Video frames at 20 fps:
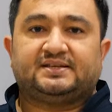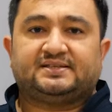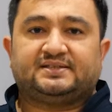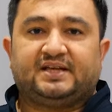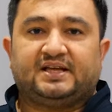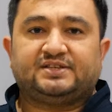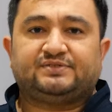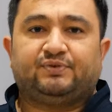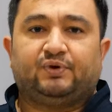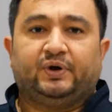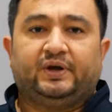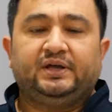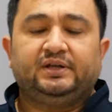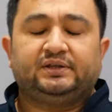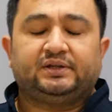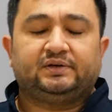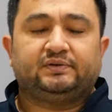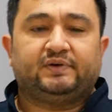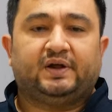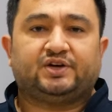stands for
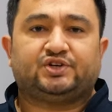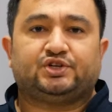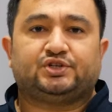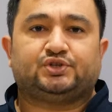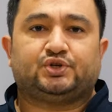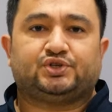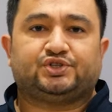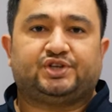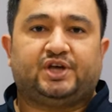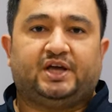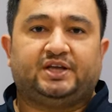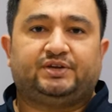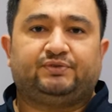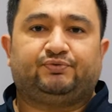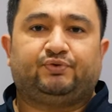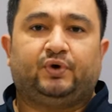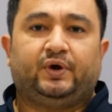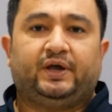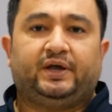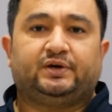International Society
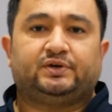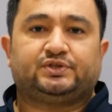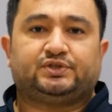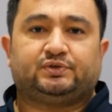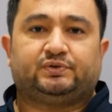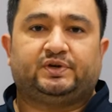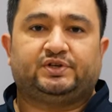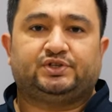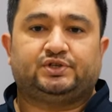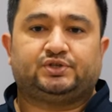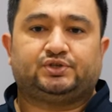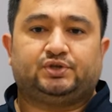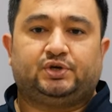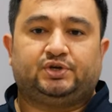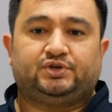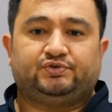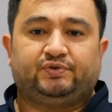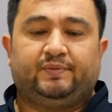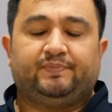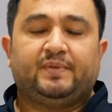for Hair Restoration
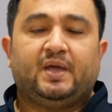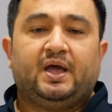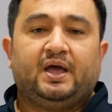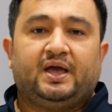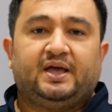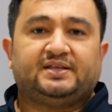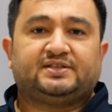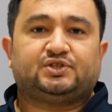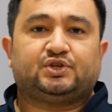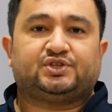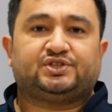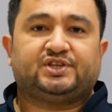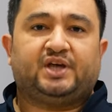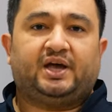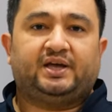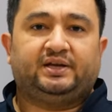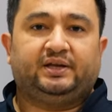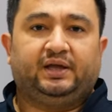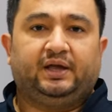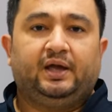Surgery. It's a
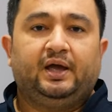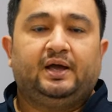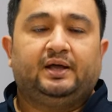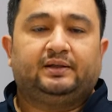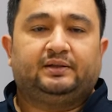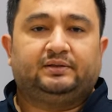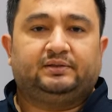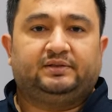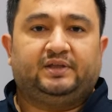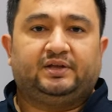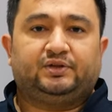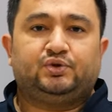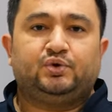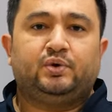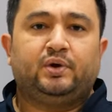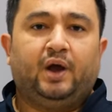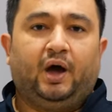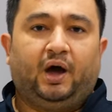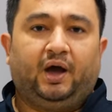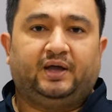society that
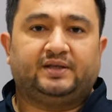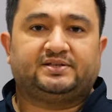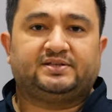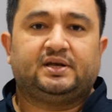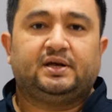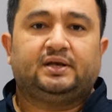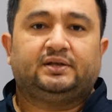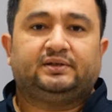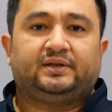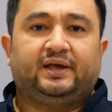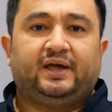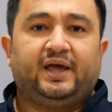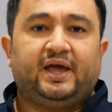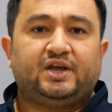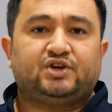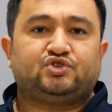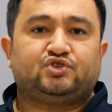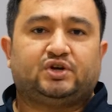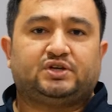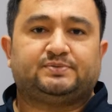unites the hair
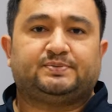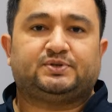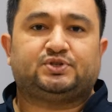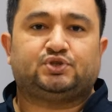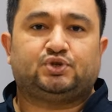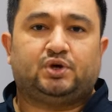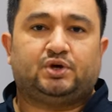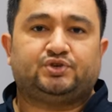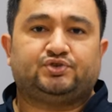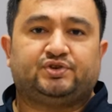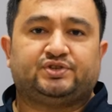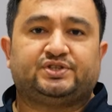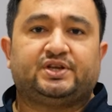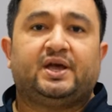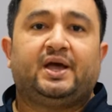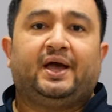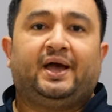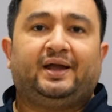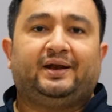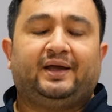transplant surgeons
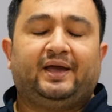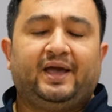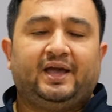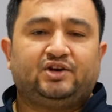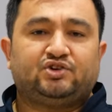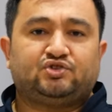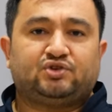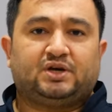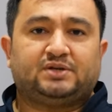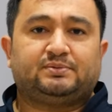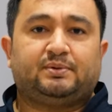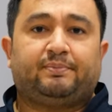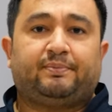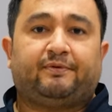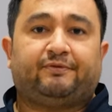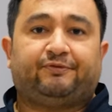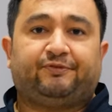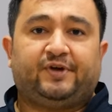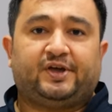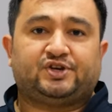and hair transplant
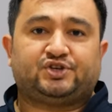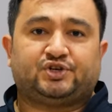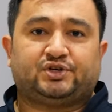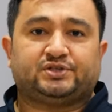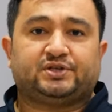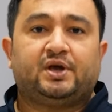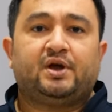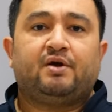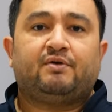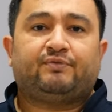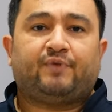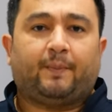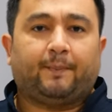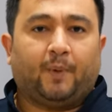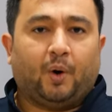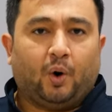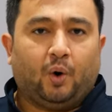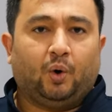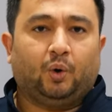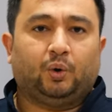professionals from
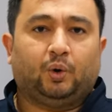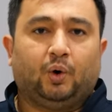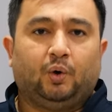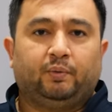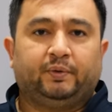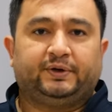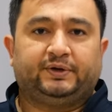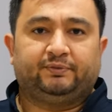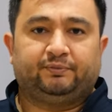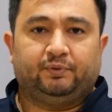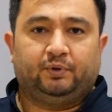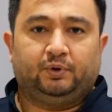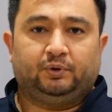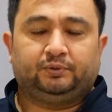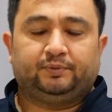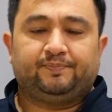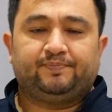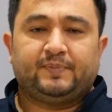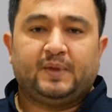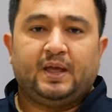all over the world.